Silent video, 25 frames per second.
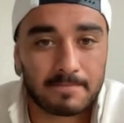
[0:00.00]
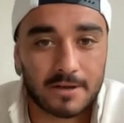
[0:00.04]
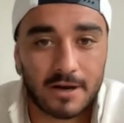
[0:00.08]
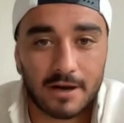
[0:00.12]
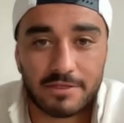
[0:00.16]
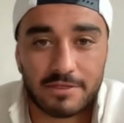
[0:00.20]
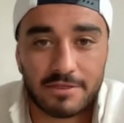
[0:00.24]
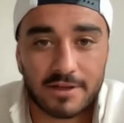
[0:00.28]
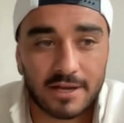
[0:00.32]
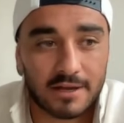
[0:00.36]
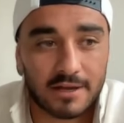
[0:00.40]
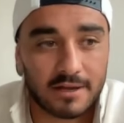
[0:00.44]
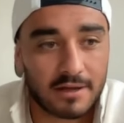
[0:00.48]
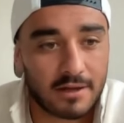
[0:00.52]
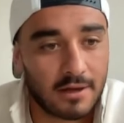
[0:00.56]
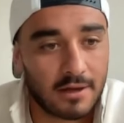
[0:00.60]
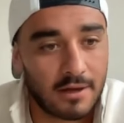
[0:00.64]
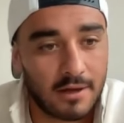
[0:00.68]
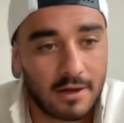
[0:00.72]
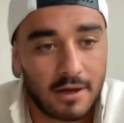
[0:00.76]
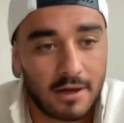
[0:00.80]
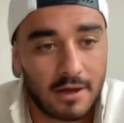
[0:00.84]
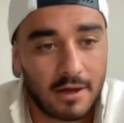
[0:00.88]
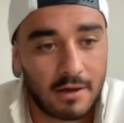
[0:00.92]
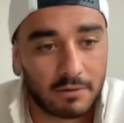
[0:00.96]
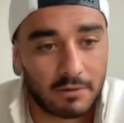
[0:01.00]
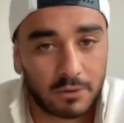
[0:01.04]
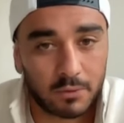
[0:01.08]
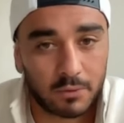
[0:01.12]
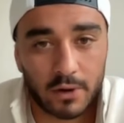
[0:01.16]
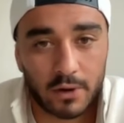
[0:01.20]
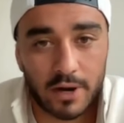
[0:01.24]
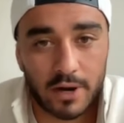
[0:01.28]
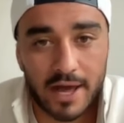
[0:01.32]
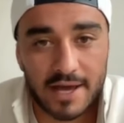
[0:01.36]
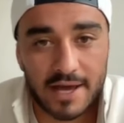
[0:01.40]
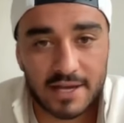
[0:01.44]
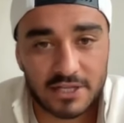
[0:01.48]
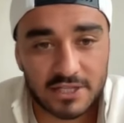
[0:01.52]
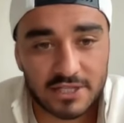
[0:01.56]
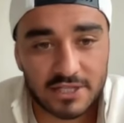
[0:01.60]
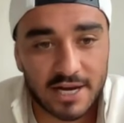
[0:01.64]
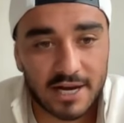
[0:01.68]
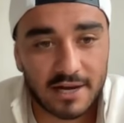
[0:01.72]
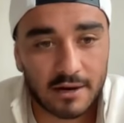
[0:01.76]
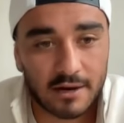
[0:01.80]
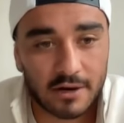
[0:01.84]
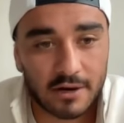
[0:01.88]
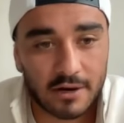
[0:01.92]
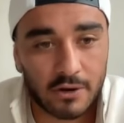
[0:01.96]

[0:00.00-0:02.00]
I think with what he's done,